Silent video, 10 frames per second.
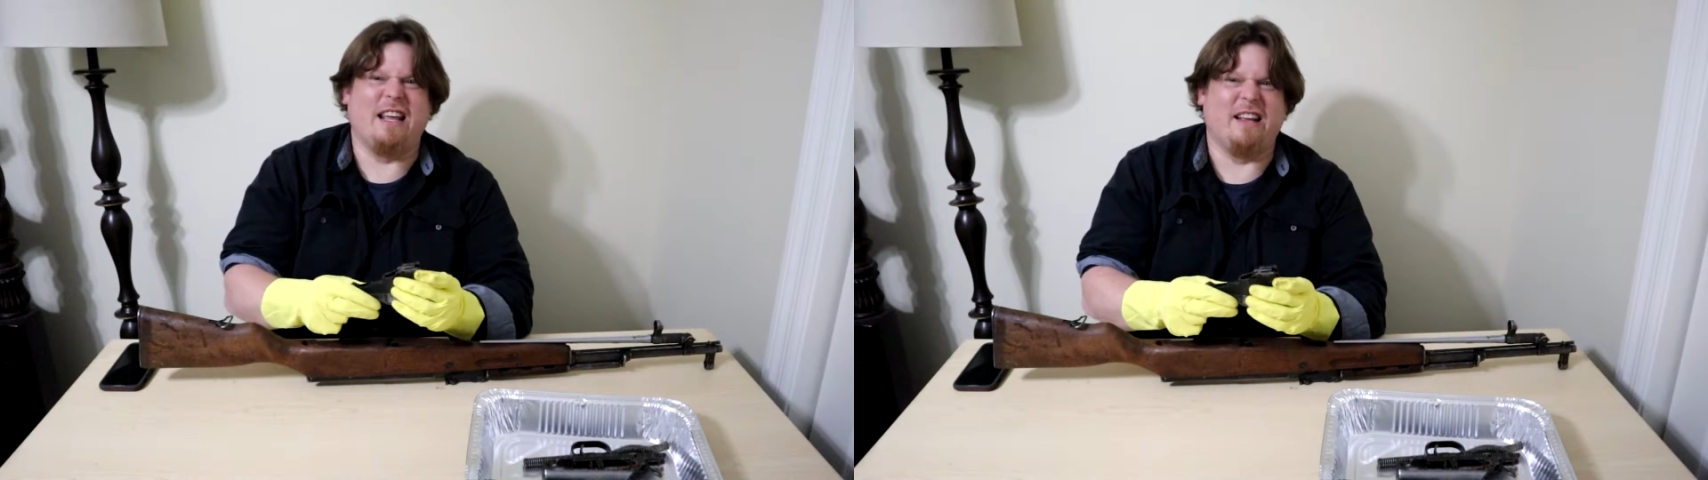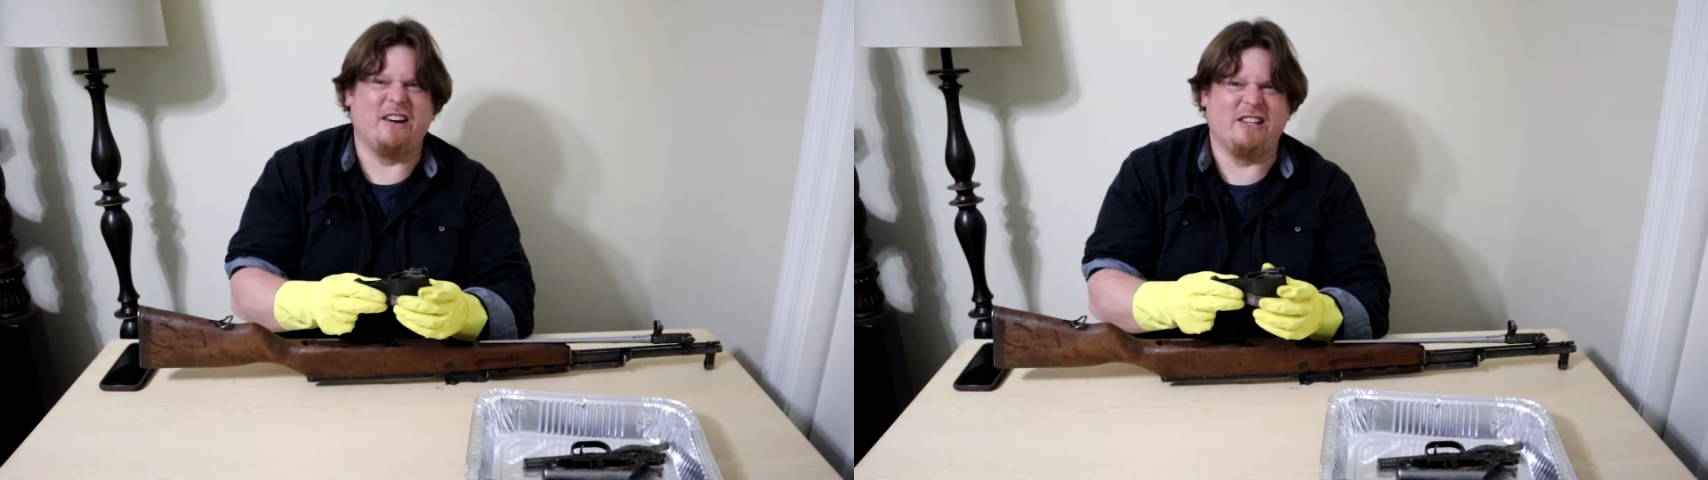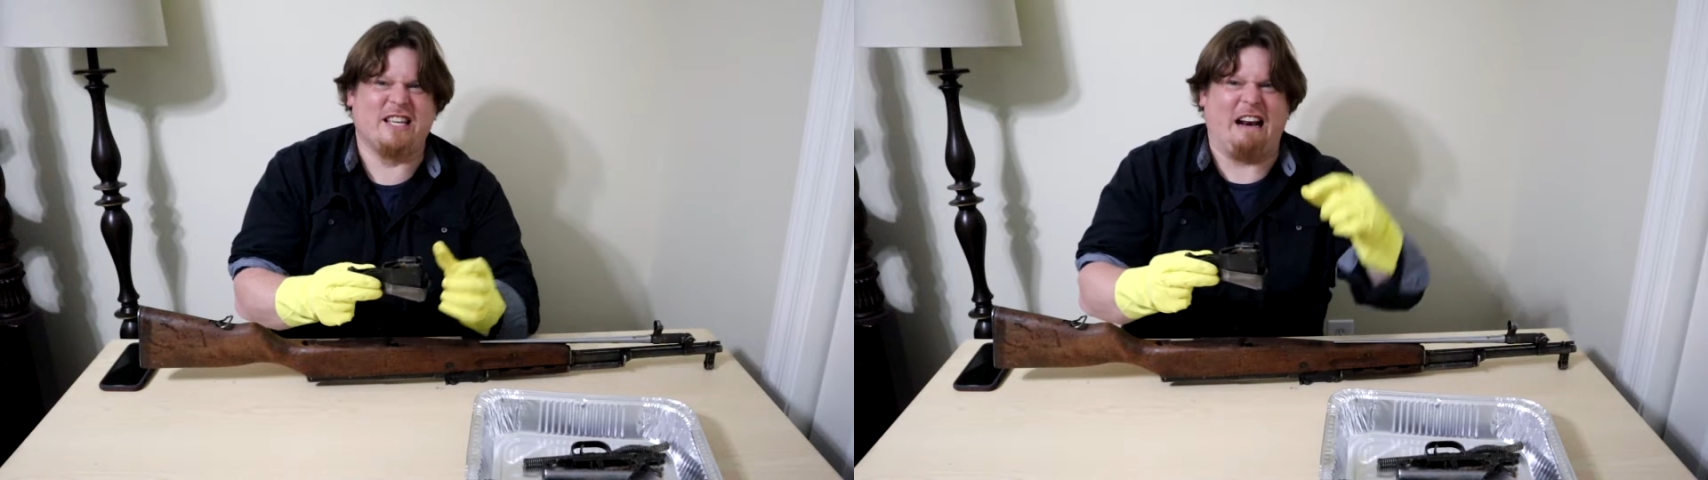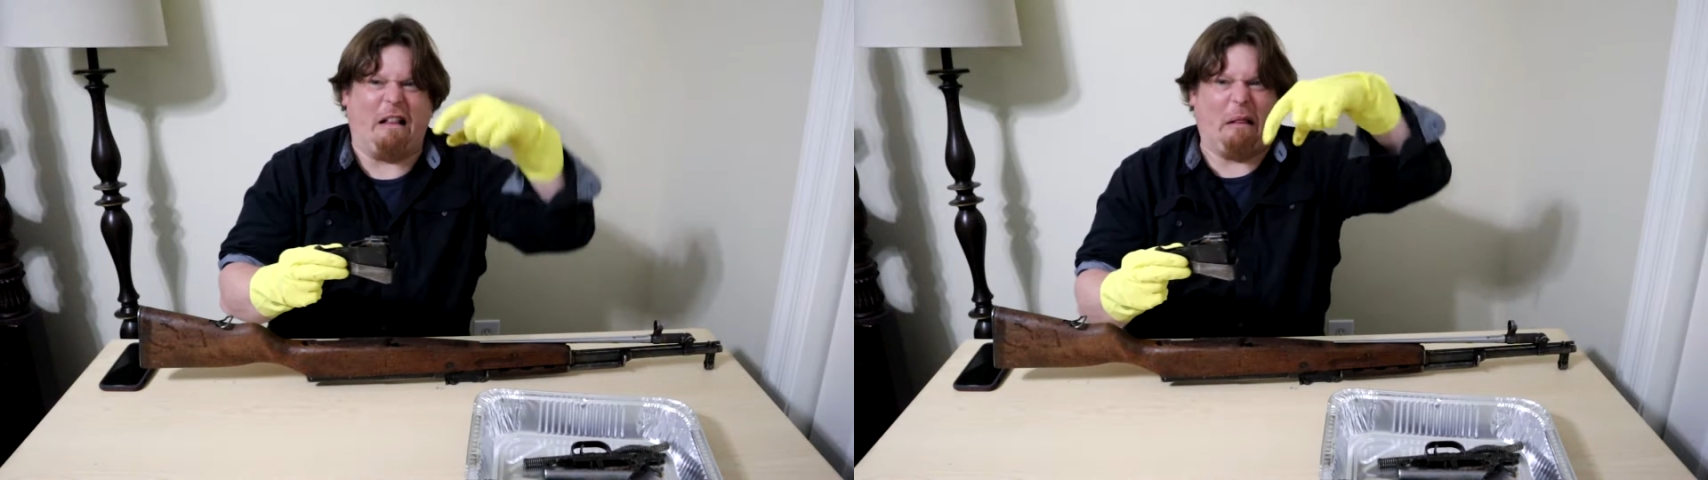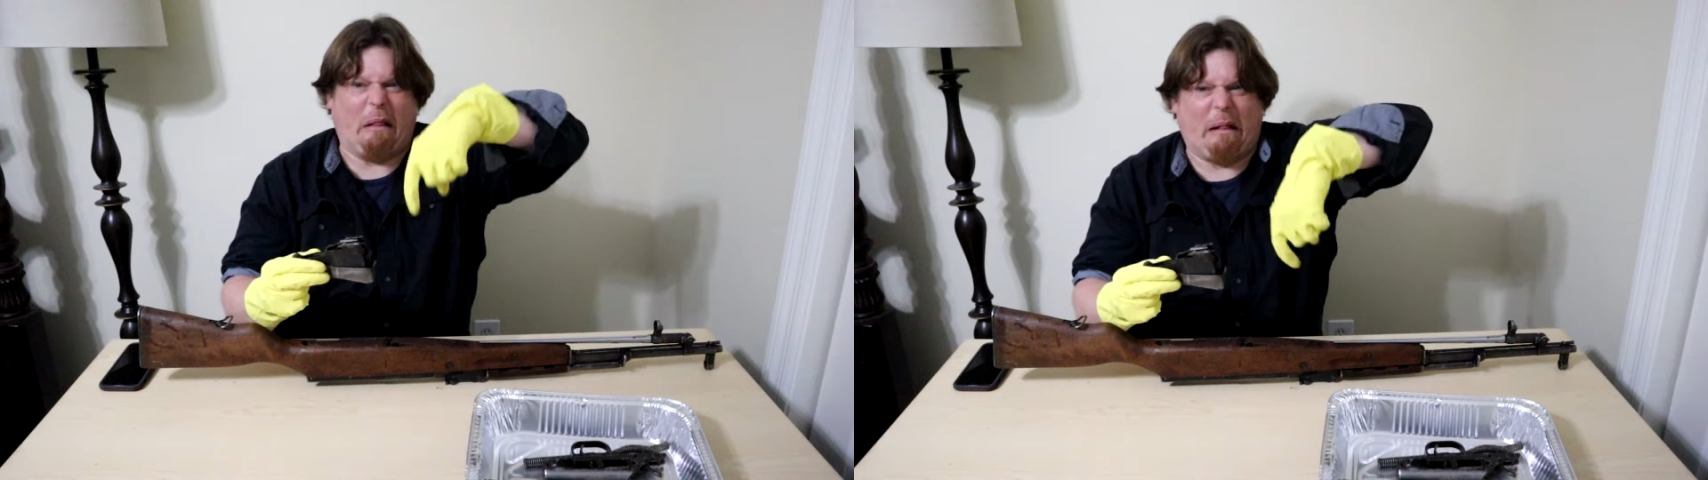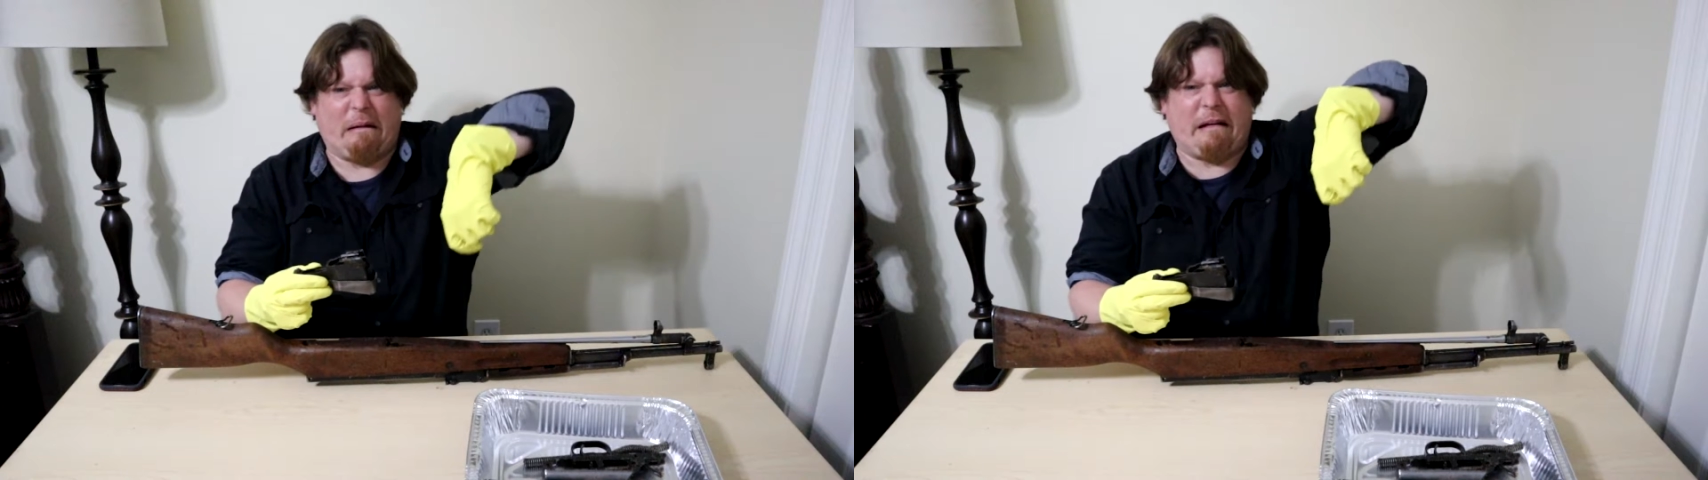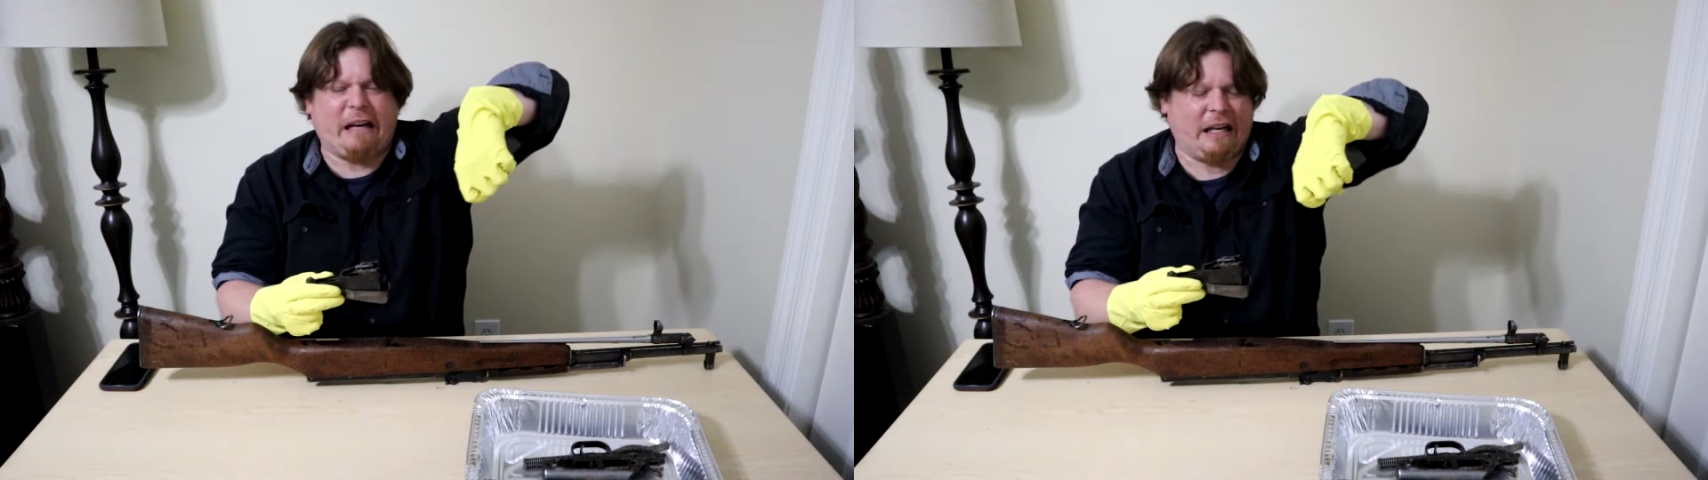in there and just kind of